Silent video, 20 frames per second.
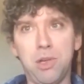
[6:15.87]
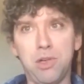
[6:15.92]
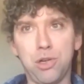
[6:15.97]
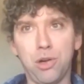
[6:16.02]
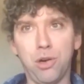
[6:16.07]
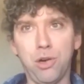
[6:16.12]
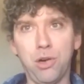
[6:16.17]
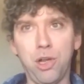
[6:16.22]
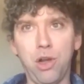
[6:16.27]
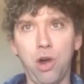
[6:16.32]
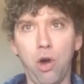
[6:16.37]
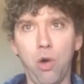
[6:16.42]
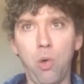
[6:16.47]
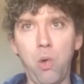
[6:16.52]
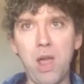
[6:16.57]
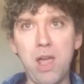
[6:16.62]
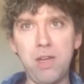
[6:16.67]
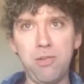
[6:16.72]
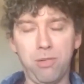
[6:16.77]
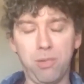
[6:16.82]
turning
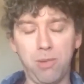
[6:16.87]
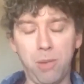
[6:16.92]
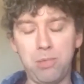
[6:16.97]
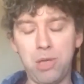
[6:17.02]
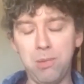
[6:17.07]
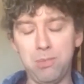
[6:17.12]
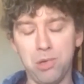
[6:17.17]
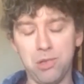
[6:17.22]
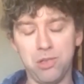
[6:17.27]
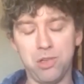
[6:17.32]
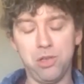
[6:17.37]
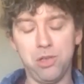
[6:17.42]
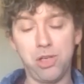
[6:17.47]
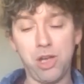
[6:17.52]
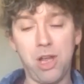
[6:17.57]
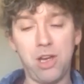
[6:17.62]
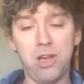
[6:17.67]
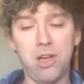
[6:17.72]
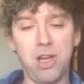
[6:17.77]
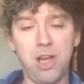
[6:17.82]
away from a people's
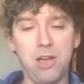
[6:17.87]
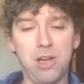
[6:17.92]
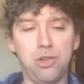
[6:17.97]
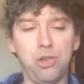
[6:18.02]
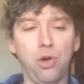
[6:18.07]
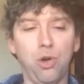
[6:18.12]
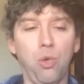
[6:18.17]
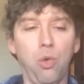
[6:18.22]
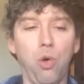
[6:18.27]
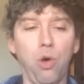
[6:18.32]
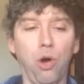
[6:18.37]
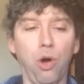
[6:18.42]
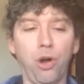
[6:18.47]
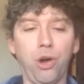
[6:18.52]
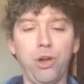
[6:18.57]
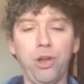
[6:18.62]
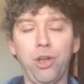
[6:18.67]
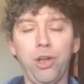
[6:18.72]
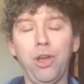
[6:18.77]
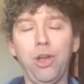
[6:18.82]
agenda and
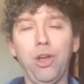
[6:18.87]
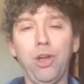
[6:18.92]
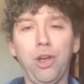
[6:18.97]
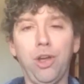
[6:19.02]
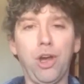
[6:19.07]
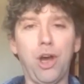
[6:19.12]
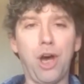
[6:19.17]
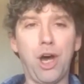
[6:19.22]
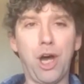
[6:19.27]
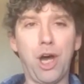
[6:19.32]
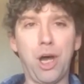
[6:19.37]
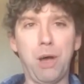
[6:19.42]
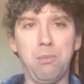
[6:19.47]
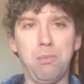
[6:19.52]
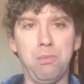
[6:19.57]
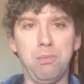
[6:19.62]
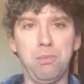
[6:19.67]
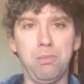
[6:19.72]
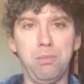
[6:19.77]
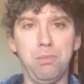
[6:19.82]
toward
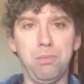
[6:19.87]
a